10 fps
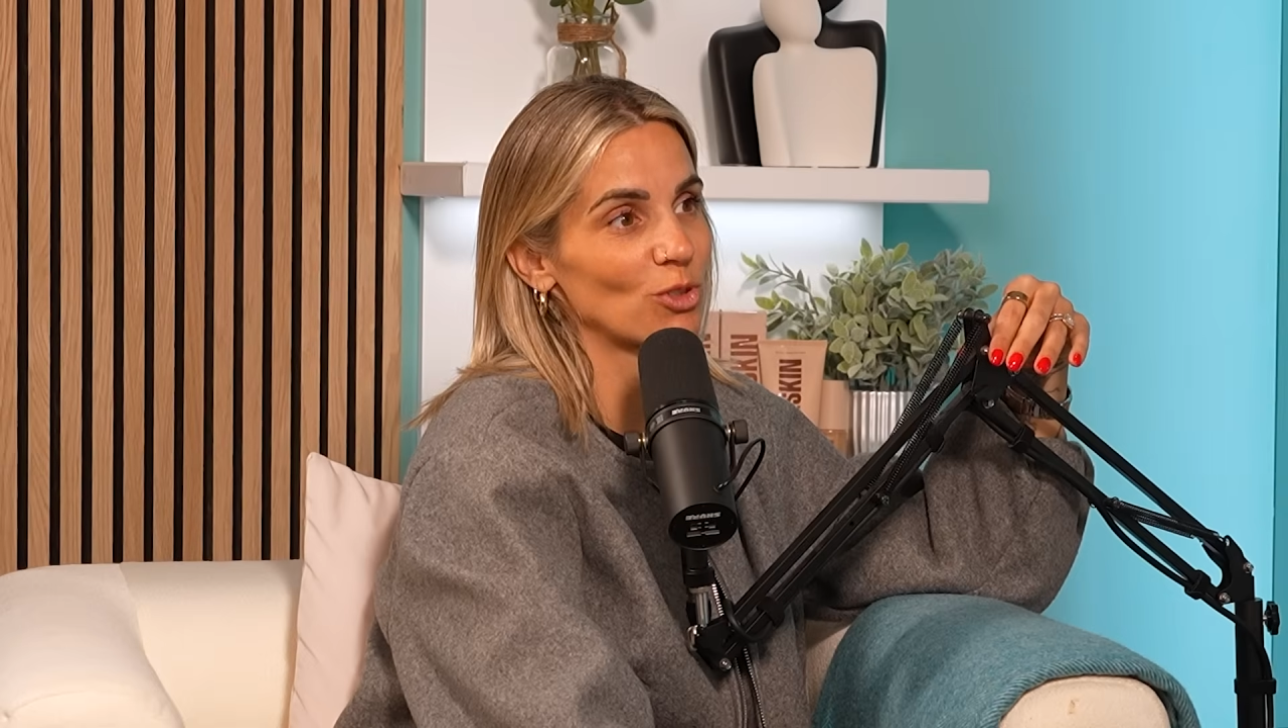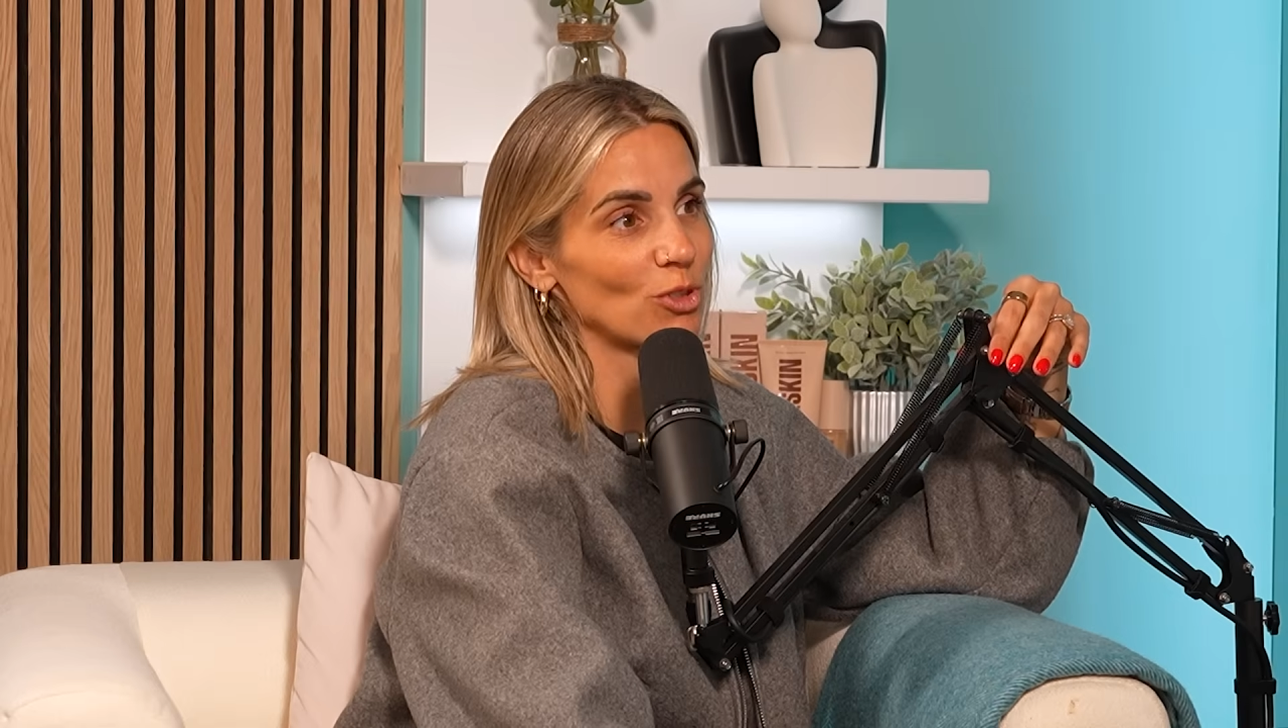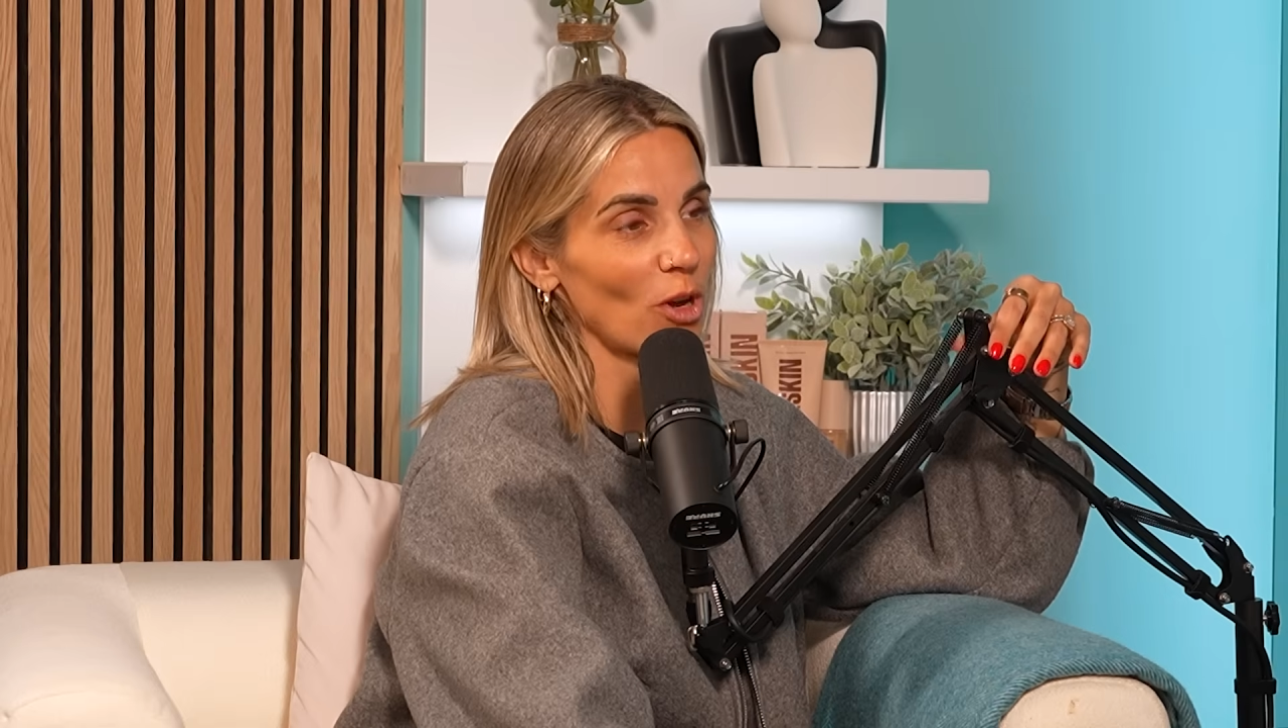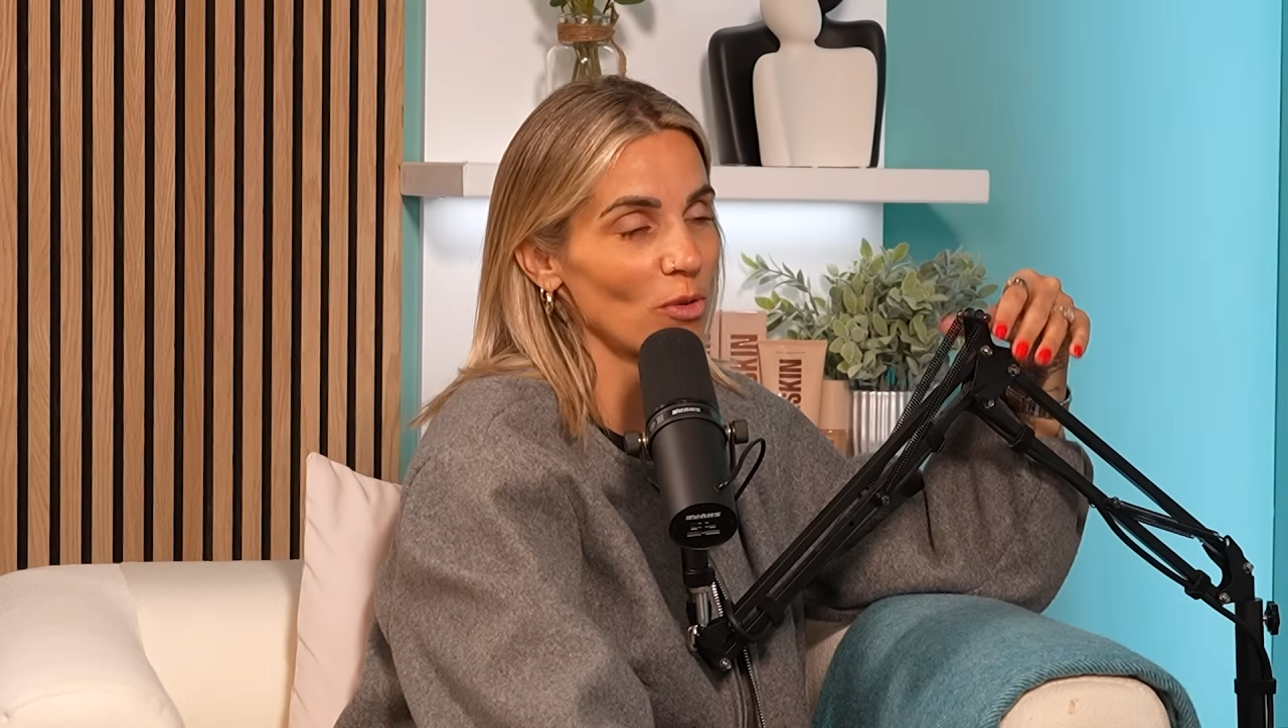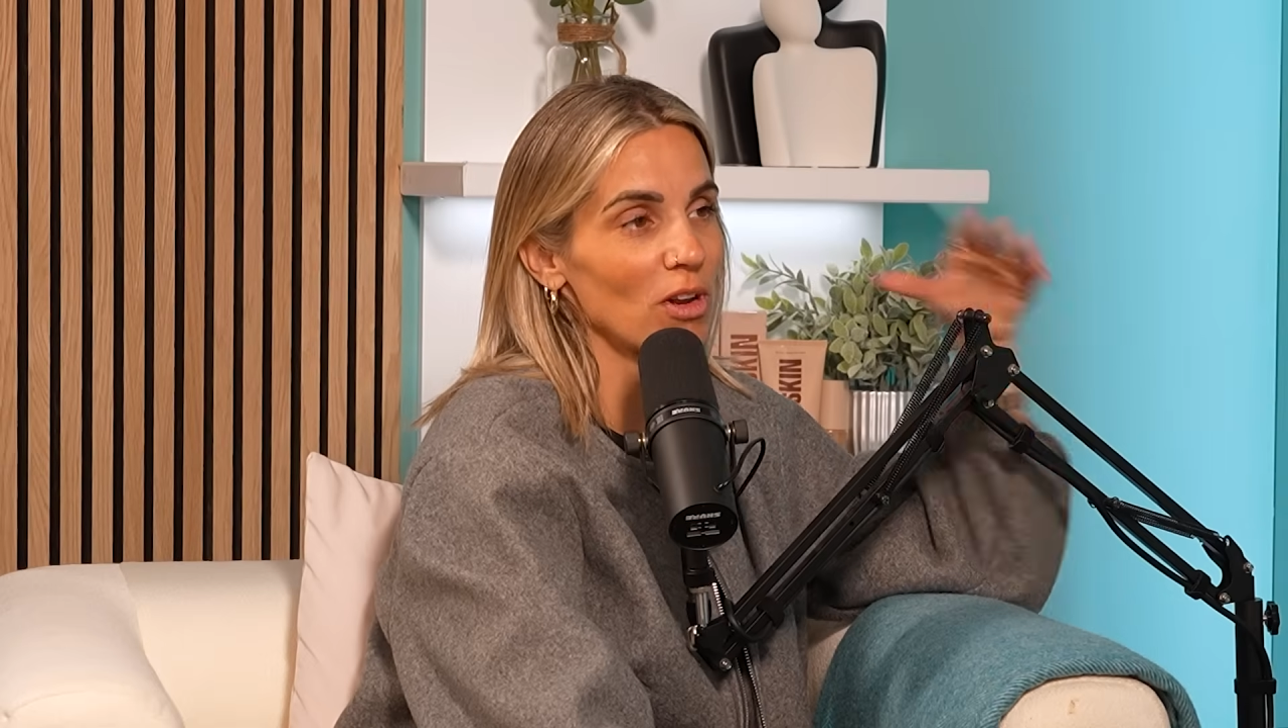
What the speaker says: so